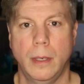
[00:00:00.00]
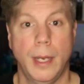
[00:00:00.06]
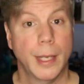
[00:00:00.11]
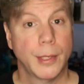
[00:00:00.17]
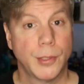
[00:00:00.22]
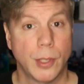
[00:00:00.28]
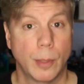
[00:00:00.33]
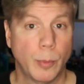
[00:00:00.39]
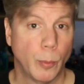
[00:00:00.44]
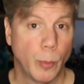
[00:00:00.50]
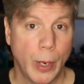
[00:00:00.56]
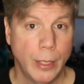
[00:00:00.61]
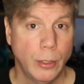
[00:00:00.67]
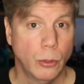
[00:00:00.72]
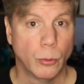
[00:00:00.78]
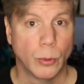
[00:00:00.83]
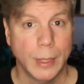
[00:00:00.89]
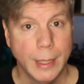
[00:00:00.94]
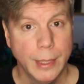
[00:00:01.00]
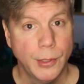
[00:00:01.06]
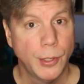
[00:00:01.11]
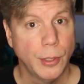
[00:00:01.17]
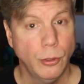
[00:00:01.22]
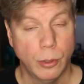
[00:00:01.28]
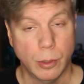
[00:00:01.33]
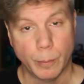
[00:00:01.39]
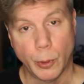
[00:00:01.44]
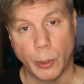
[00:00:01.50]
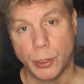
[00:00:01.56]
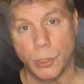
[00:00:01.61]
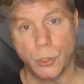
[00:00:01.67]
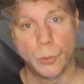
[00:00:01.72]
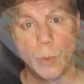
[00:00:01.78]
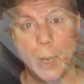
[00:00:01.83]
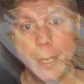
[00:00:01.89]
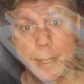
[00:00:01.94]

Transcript: Next up, a brand new release that you can purchase